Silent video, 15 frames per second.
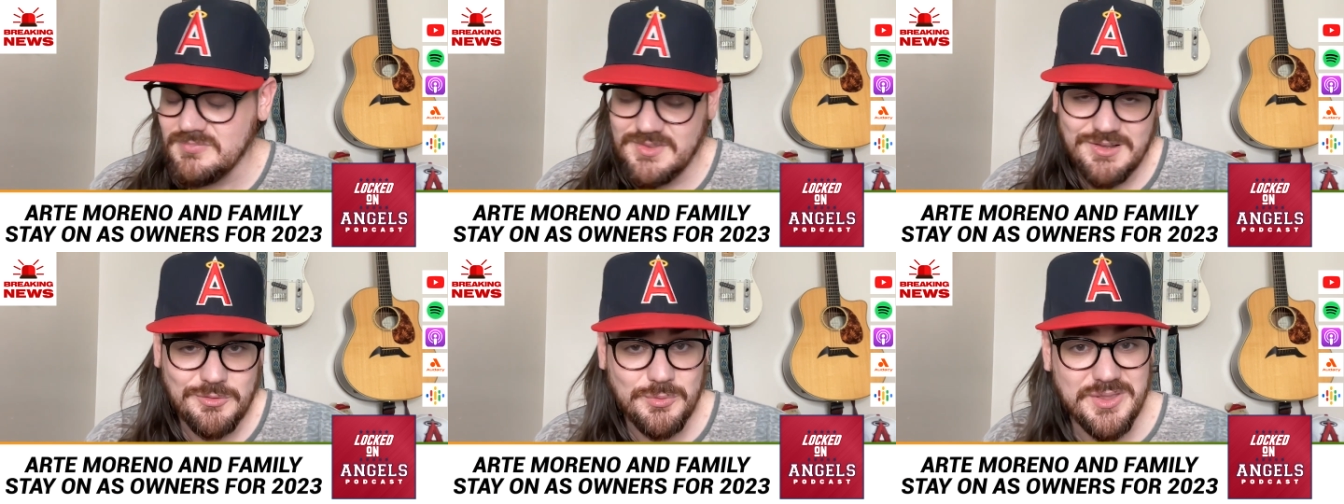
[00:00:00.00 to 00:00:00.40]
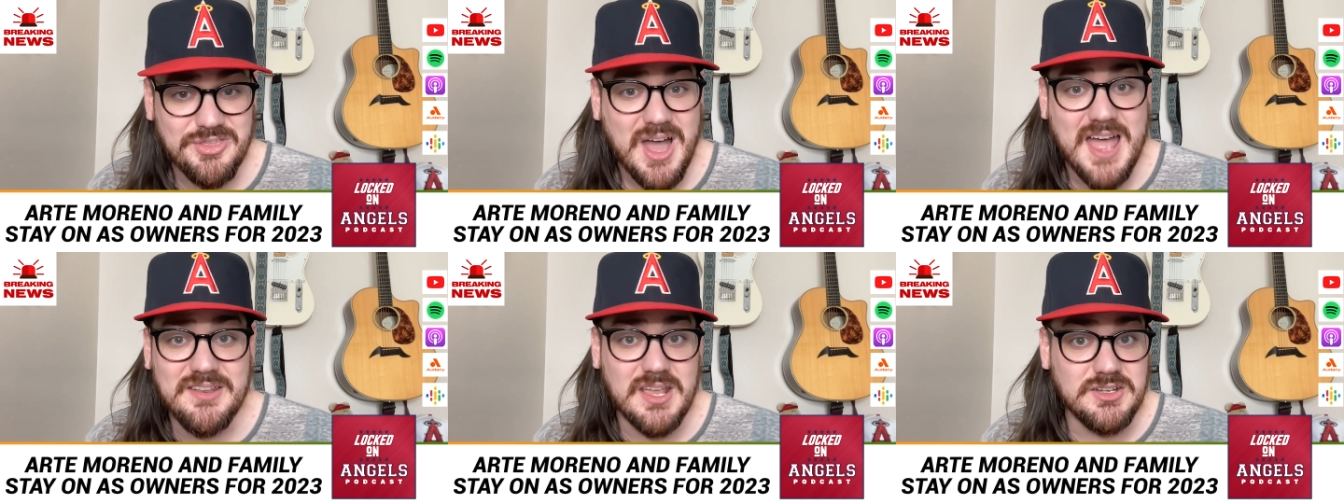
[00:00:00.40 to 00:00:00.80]
We
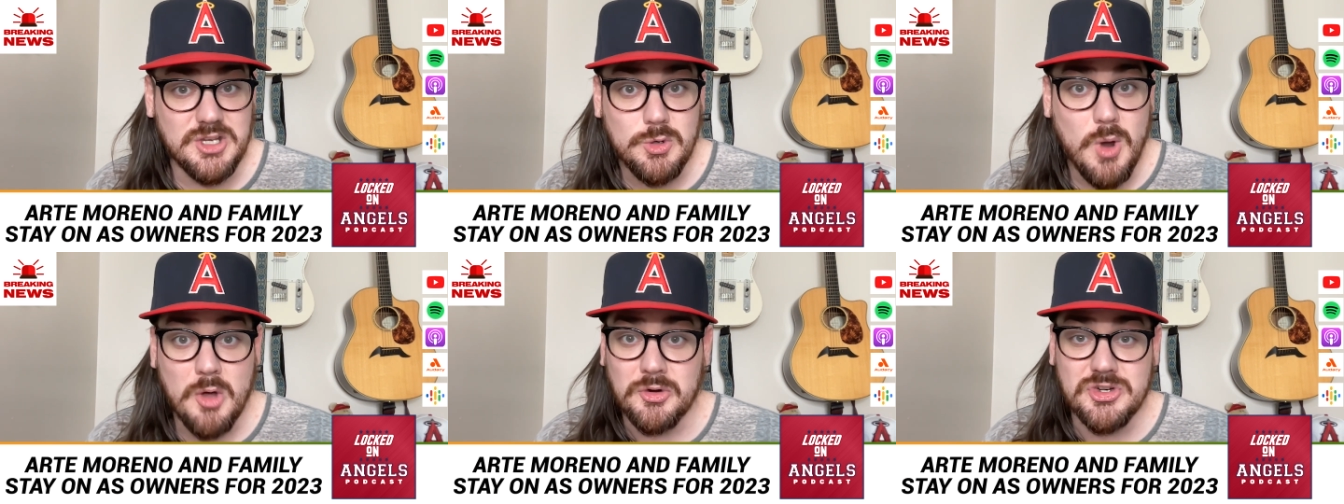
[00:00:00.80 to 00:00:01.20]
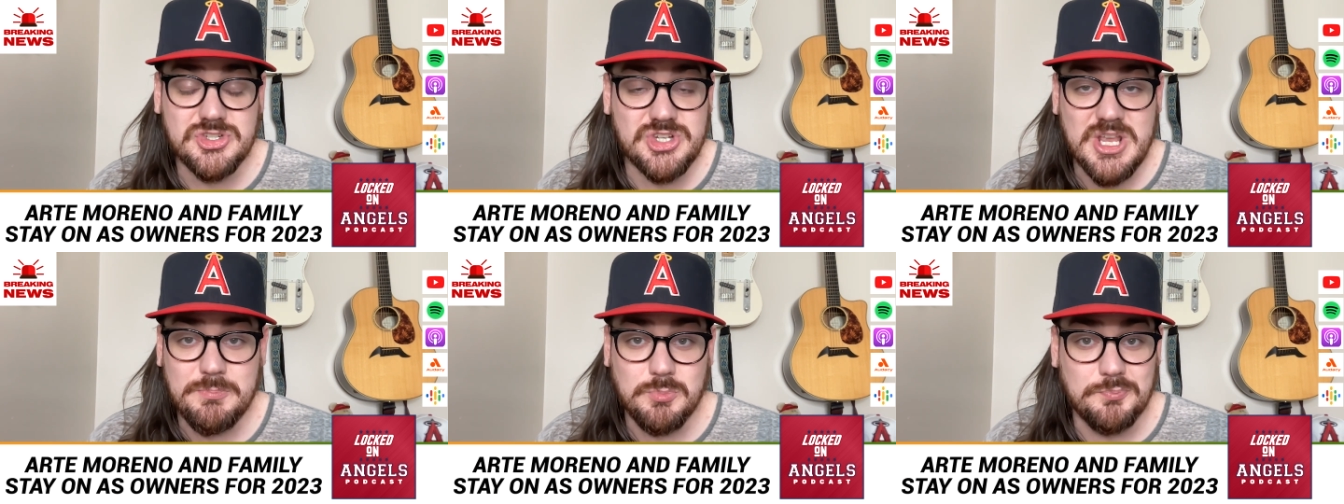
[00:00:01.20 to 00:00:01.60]
thought that new
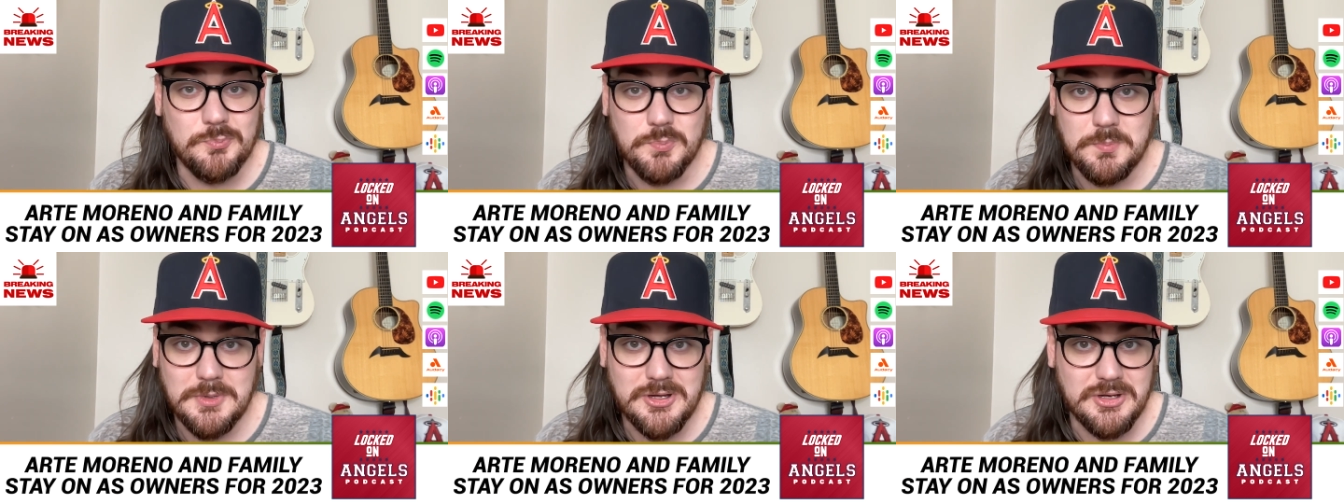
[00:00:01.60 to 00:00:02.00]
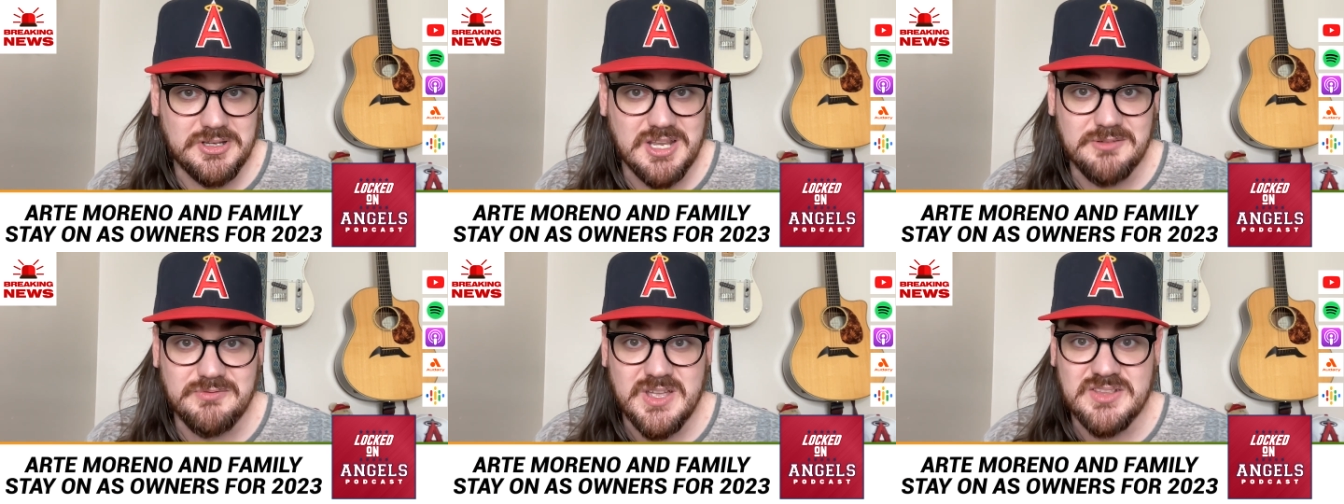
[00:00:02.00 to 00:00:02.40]
ownership could
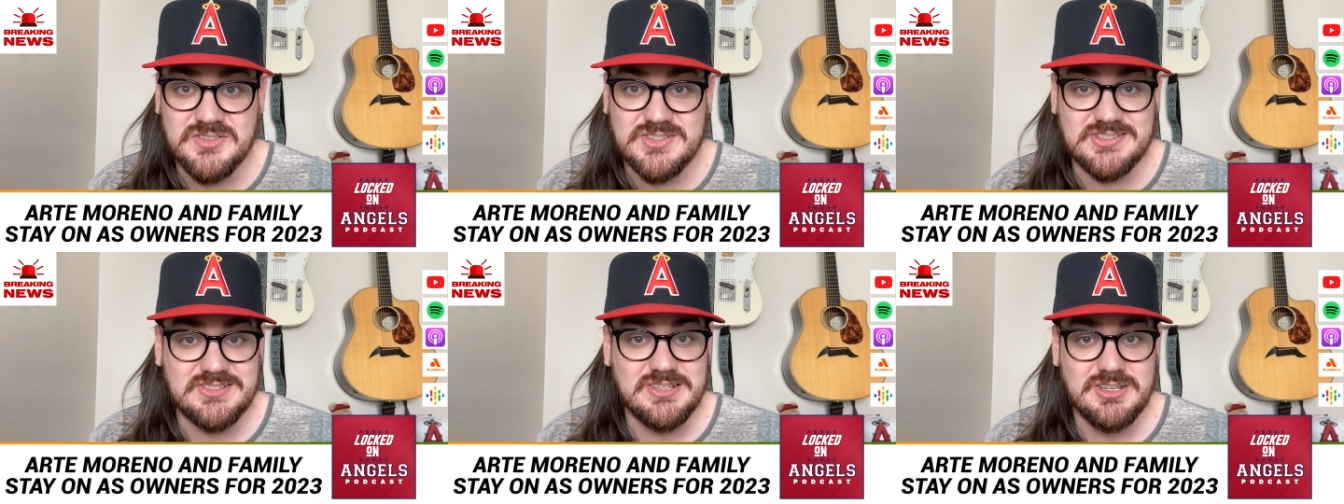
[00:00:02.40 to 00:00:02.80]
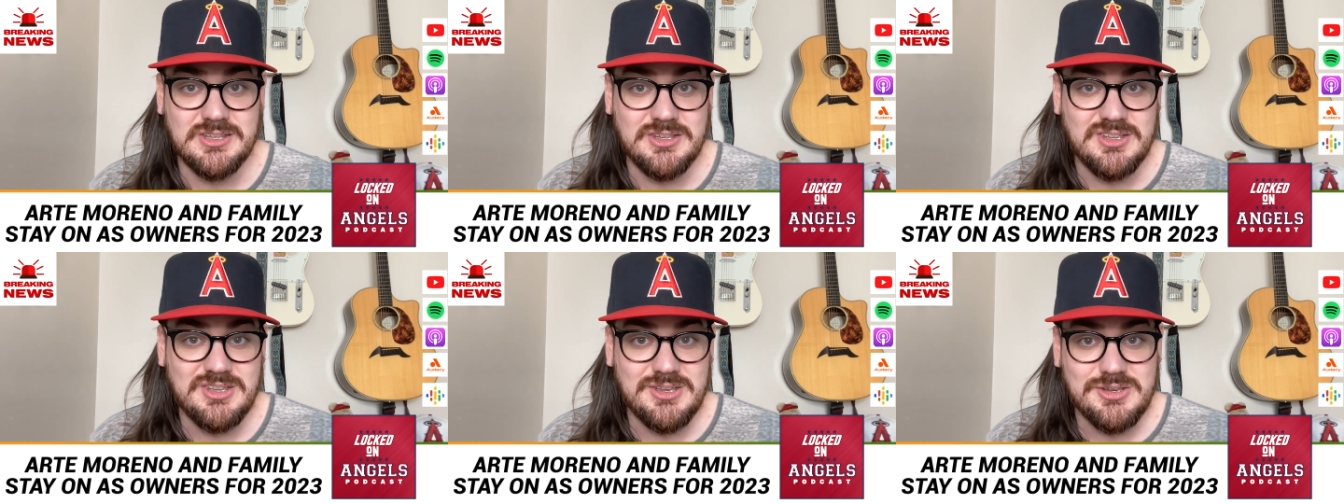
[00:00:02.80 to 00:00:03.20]
convince
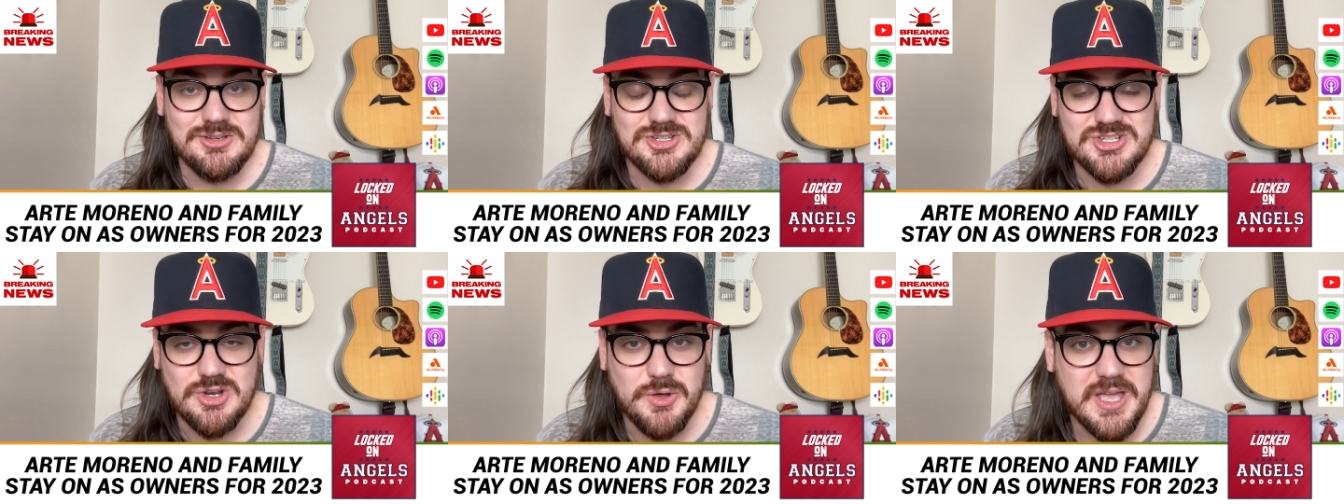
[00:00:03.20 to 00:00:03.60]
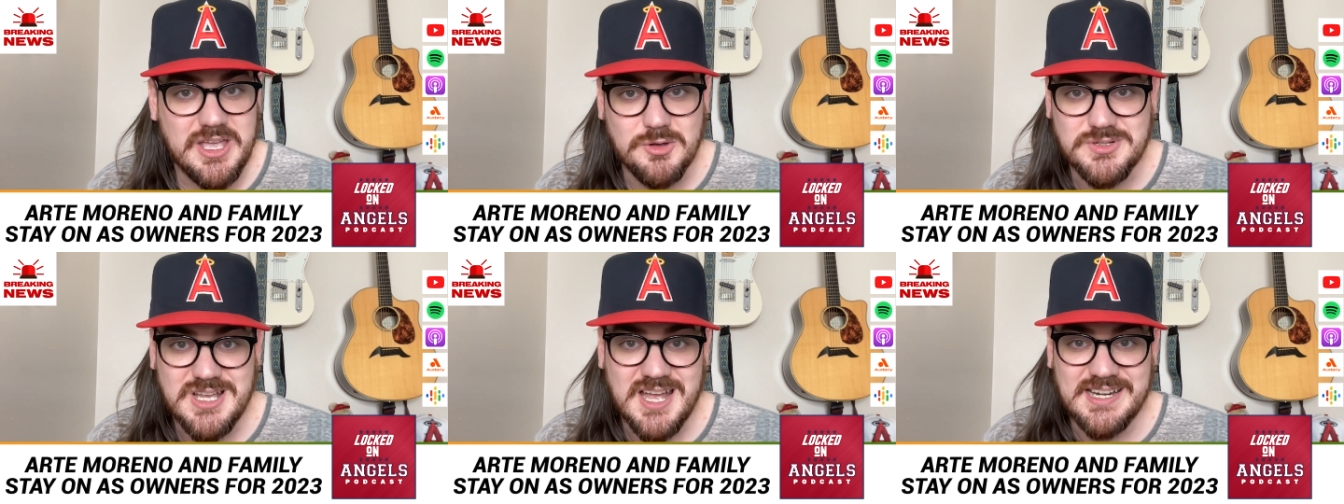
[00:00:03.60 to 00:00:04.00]
Shohei
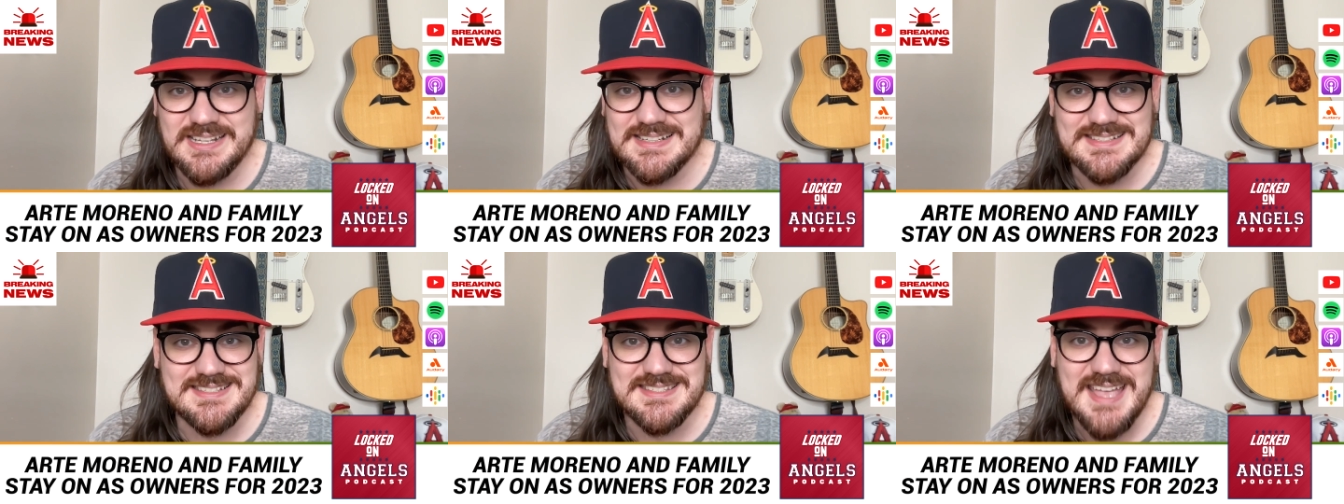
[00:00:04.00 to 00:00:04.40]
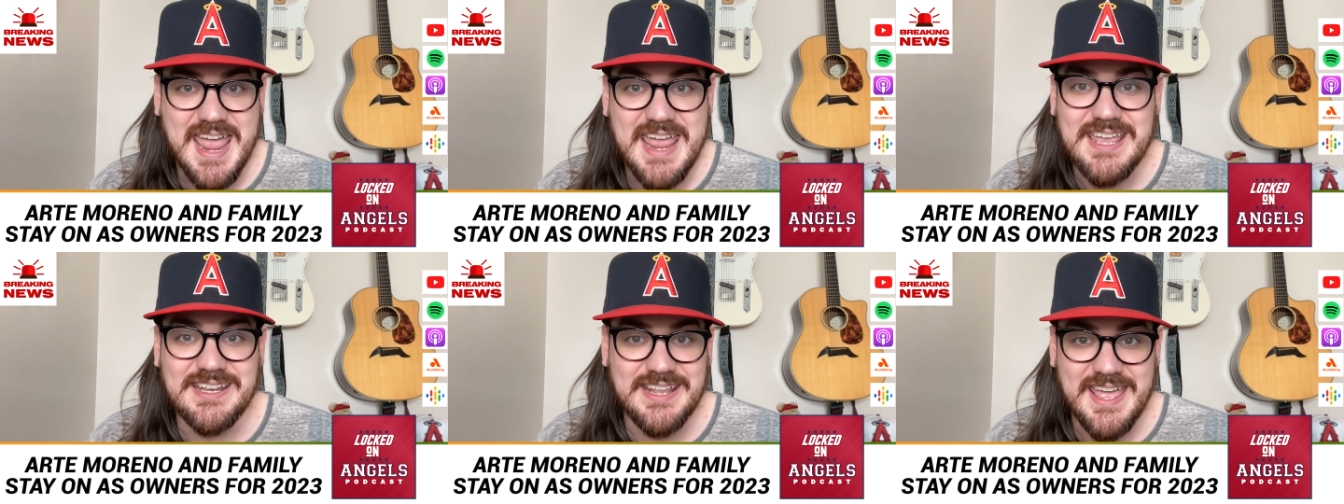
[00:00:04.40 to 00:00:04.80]
Ohtani to
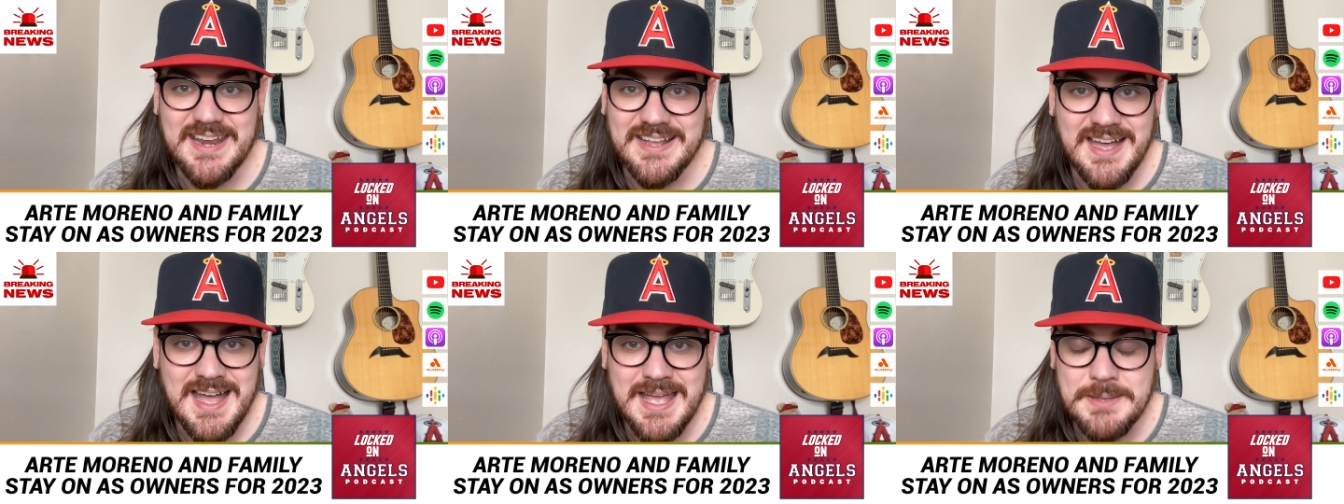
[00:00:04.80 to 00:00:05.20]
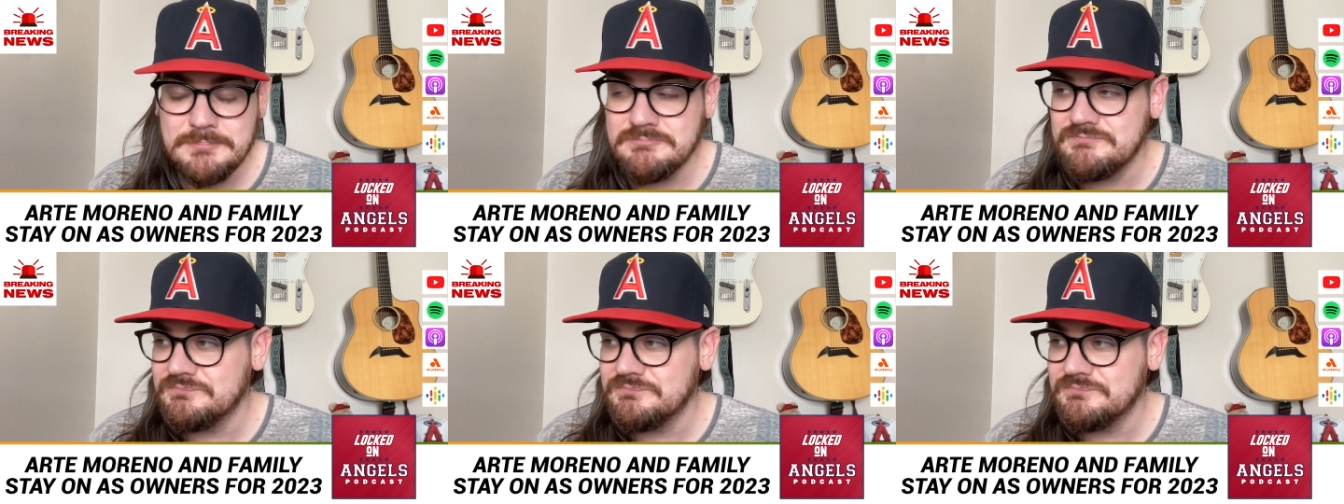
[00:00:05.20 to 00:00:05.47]
stay in Anaheim.